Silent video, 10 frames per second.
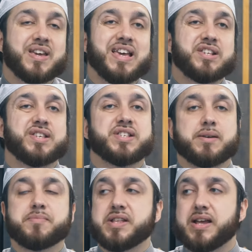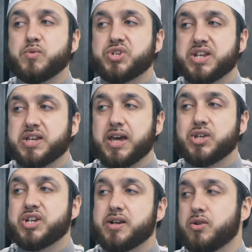Is this something that we should
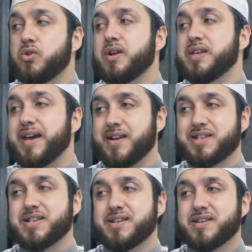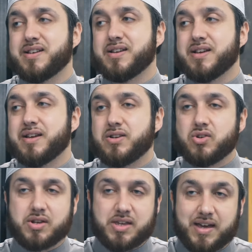engage in? Not yet.
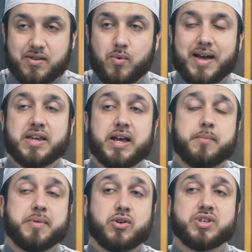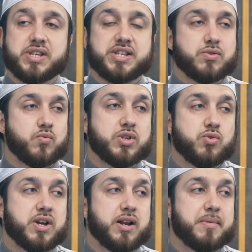Not yet. Why? Because this, we're
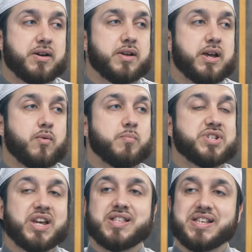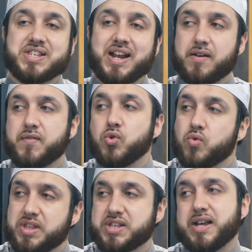talking about, when we say the Salaf,
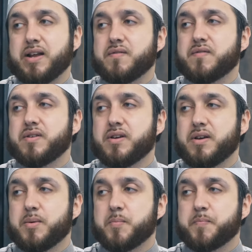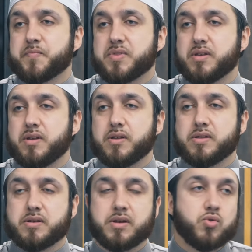who are the Salaf?
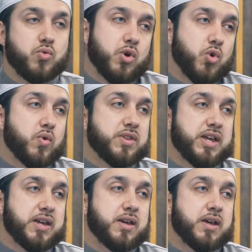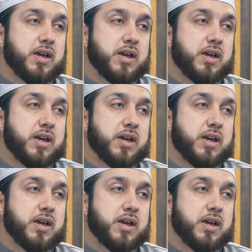Who were they?